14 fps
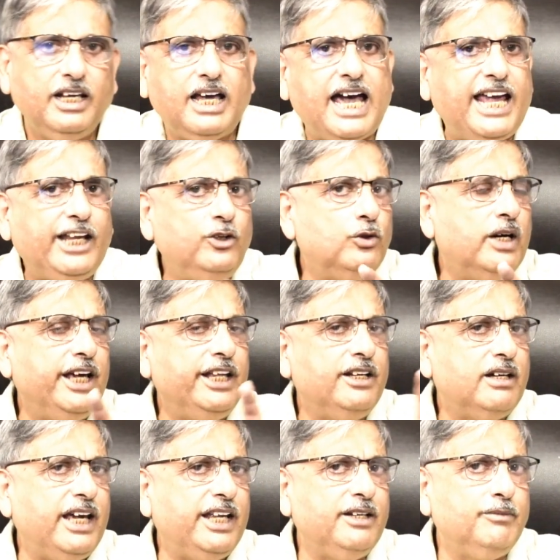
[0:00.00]
I know,
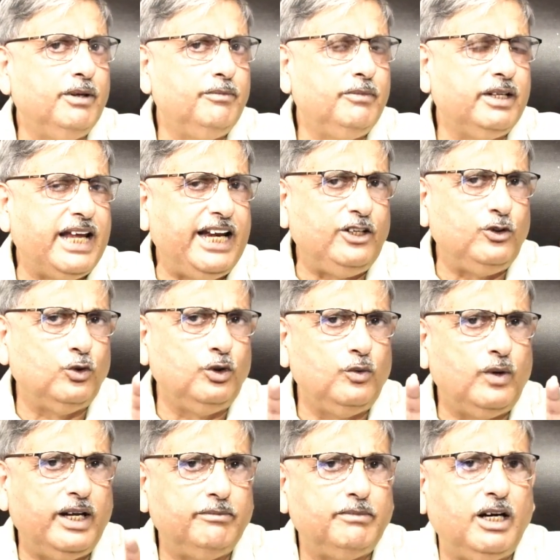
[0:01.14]
I remember I told
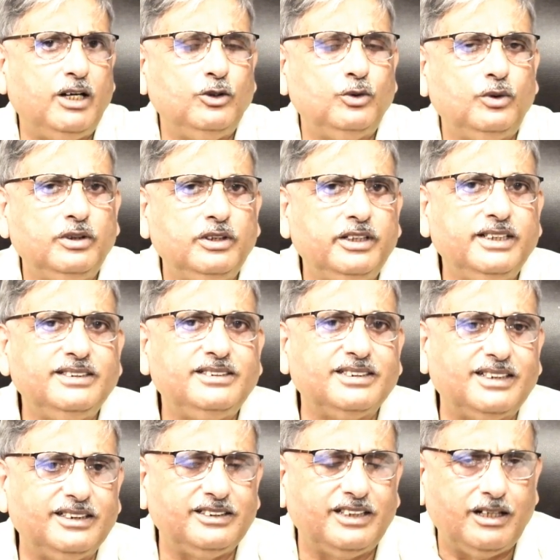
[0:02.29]
one bungalow owner in
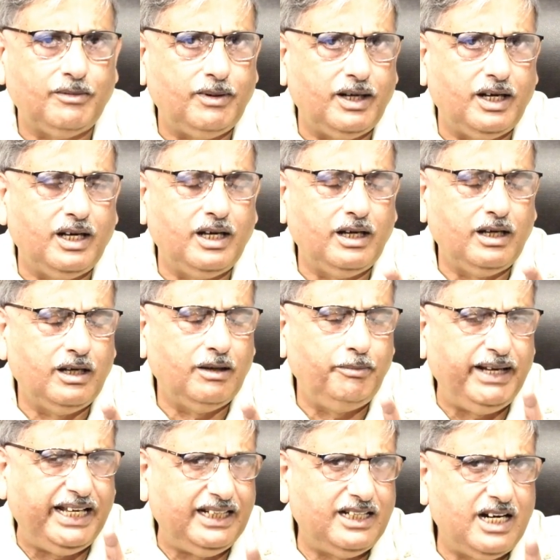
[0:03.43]
Sikandrabad,
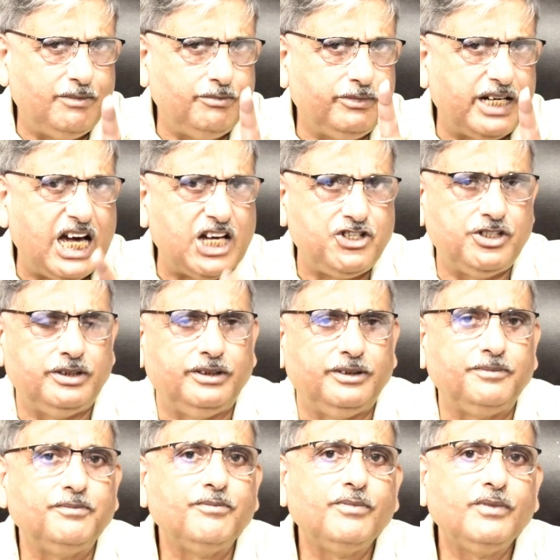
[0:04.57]
Belgaum, Rajan,
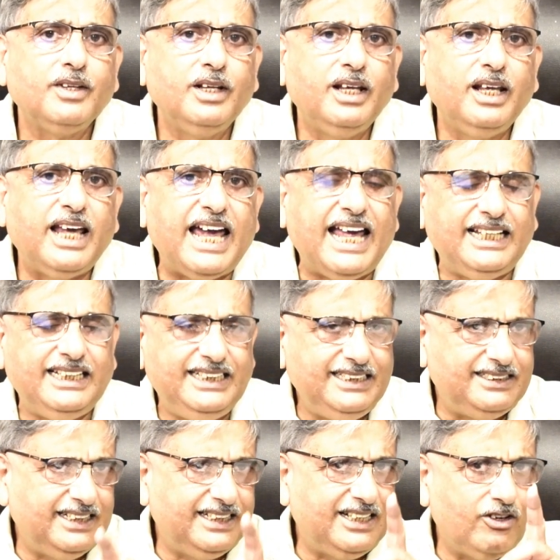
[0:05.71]
and he
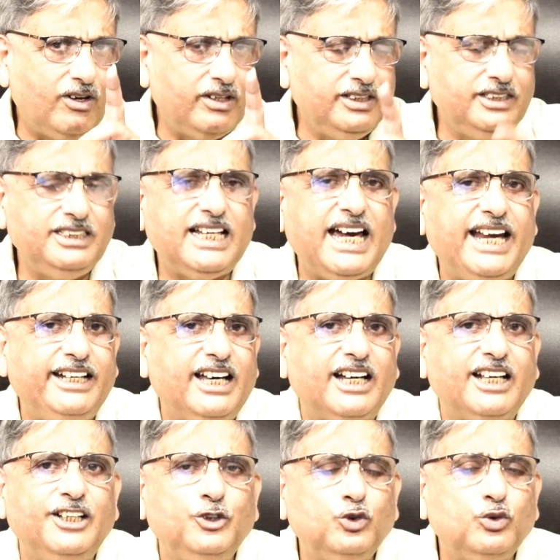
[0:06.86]
said, Ronnie ji, I
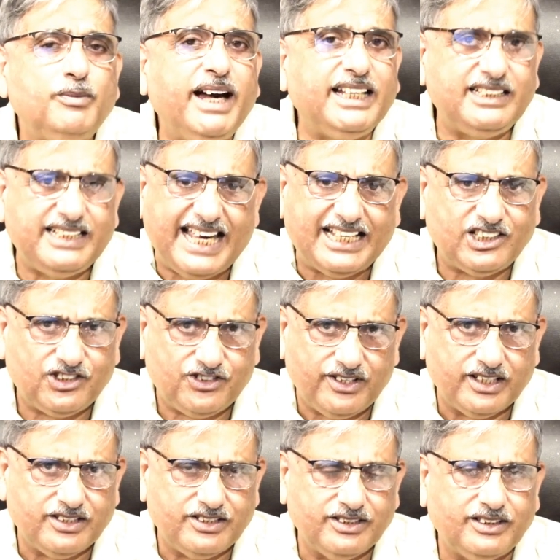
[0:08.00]
dug into my tax
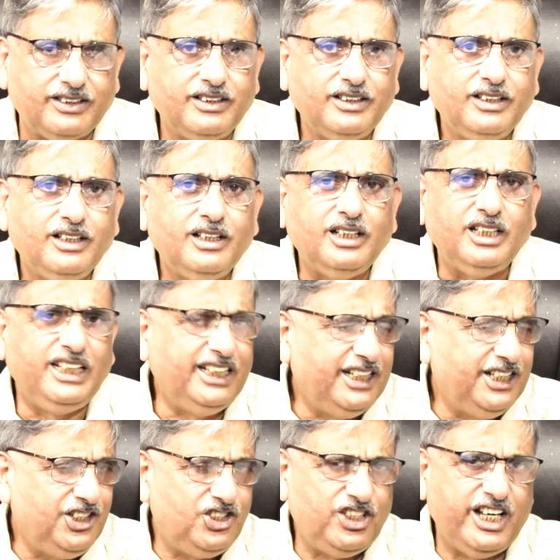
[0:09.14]
structure. He
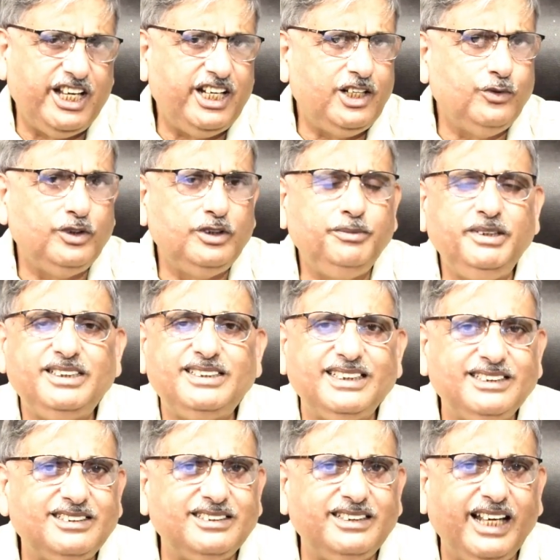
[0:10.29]
didn't share it with me
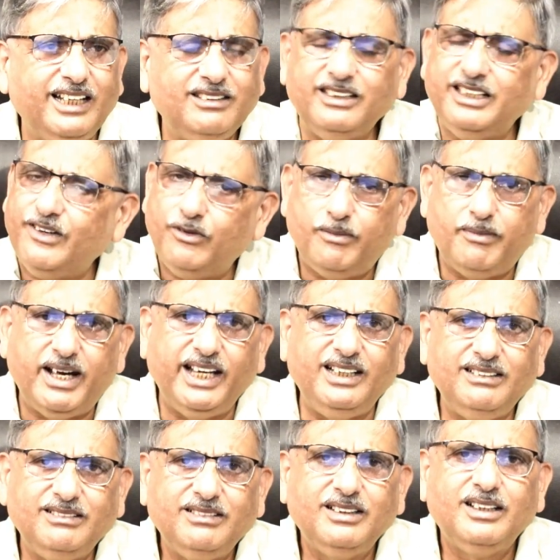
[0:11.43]
since then. Never mind.
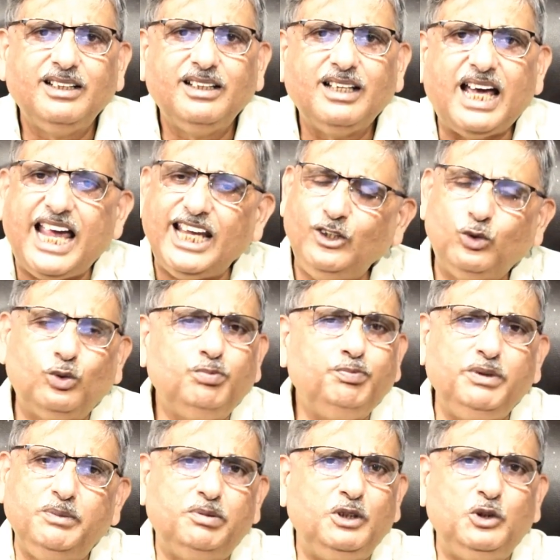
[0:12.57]
I know
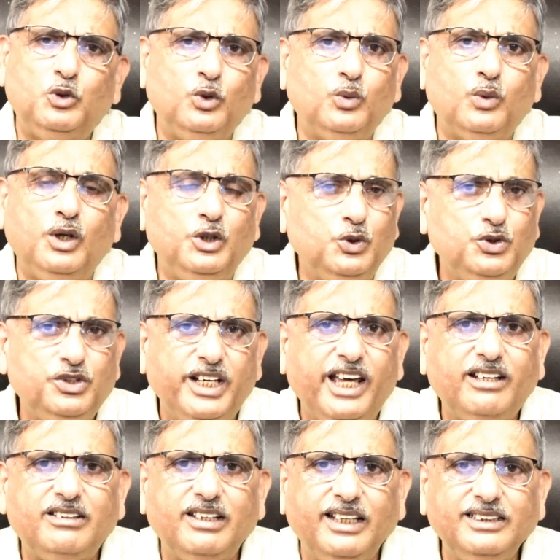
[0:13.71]
people don't want to share
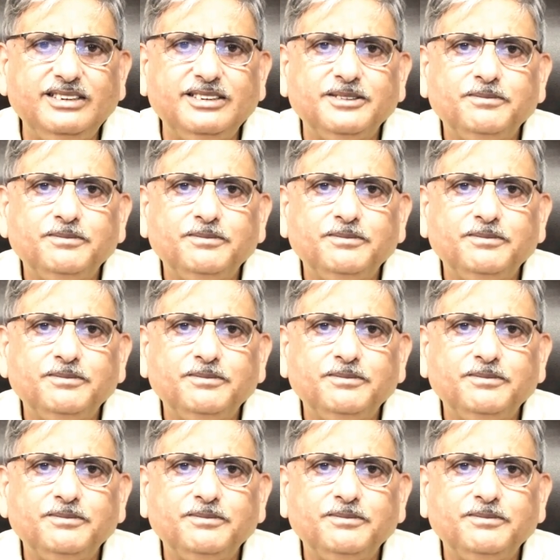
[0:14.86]
things.